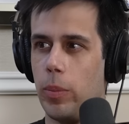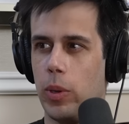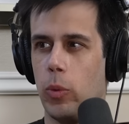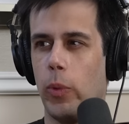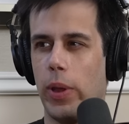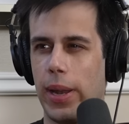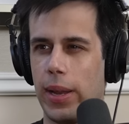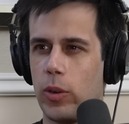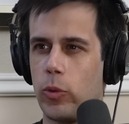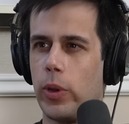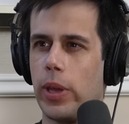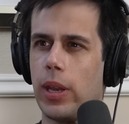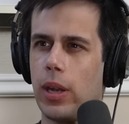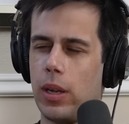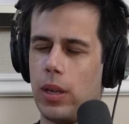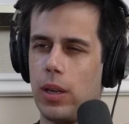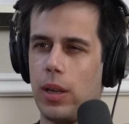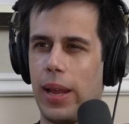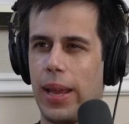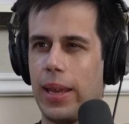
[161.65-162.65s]
But when I
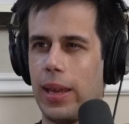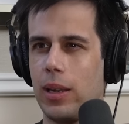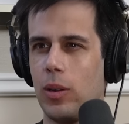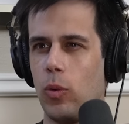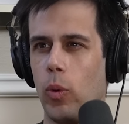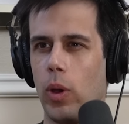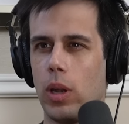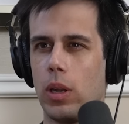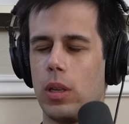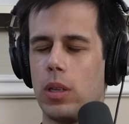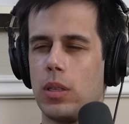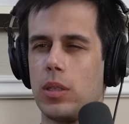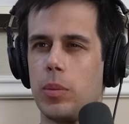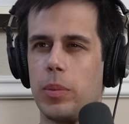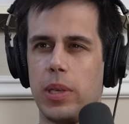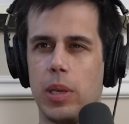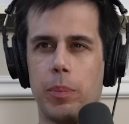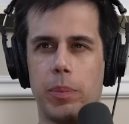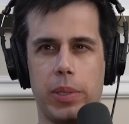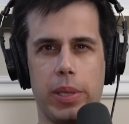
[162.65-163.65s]
created it, I kind of wanted it to
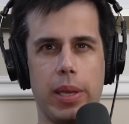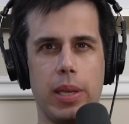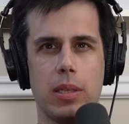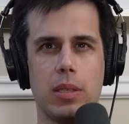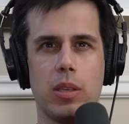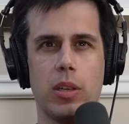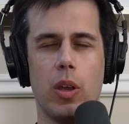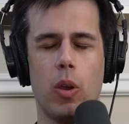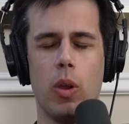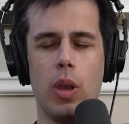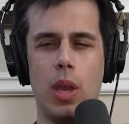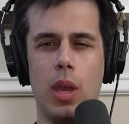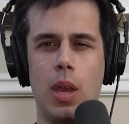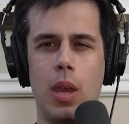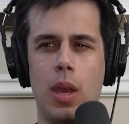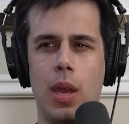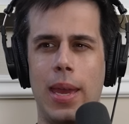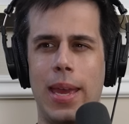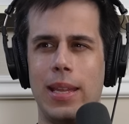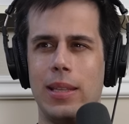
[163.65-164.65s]
be a place, you know
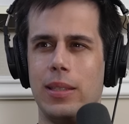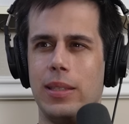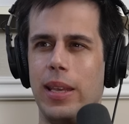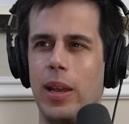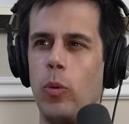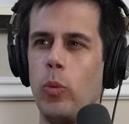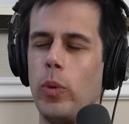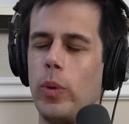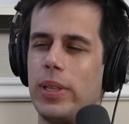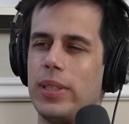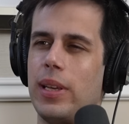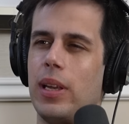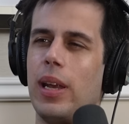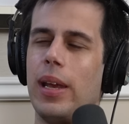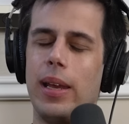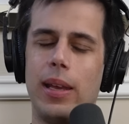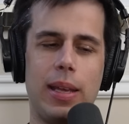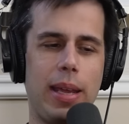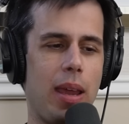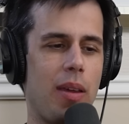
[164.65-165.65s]
there there
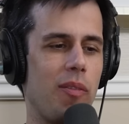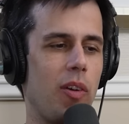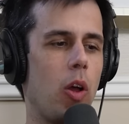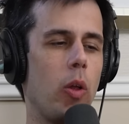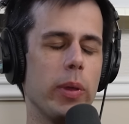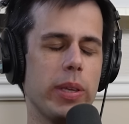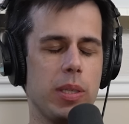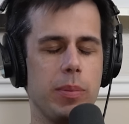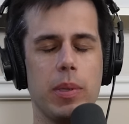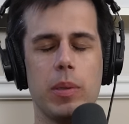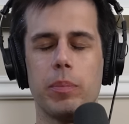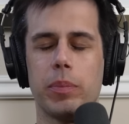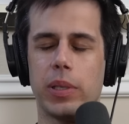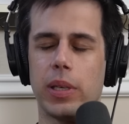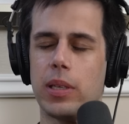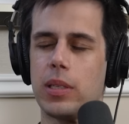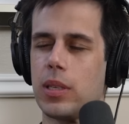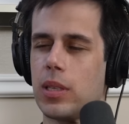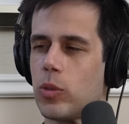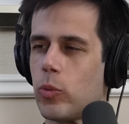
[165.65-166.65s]
ha have always been
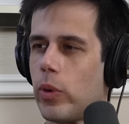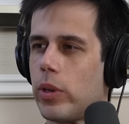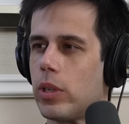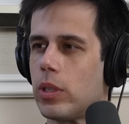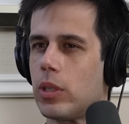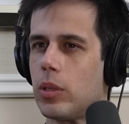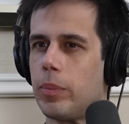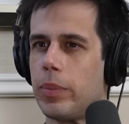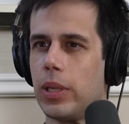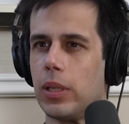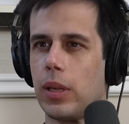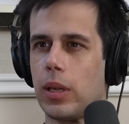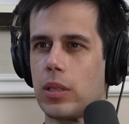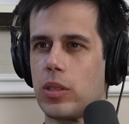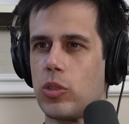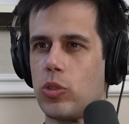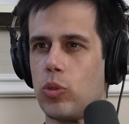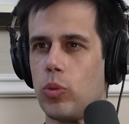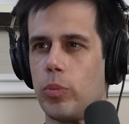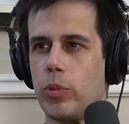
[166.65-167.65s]
places where you could be like
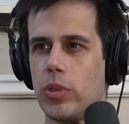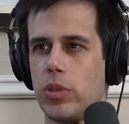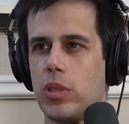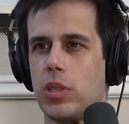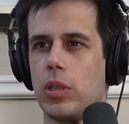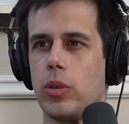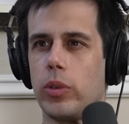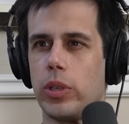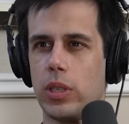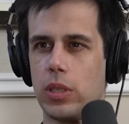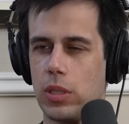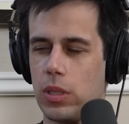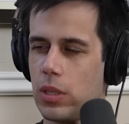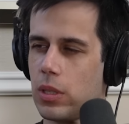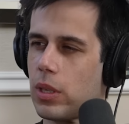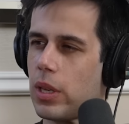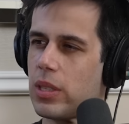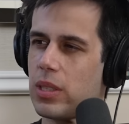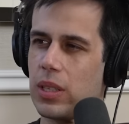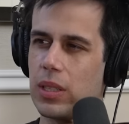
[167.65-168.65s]
super serious
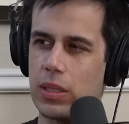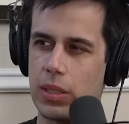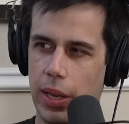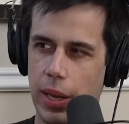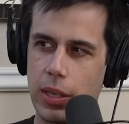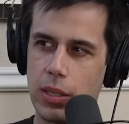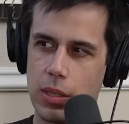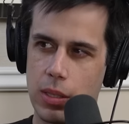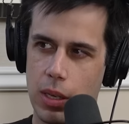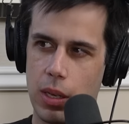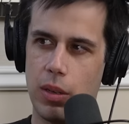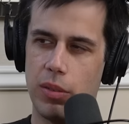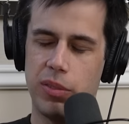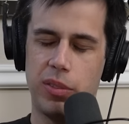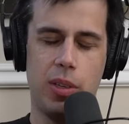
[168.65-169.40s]
discussing tech stuff.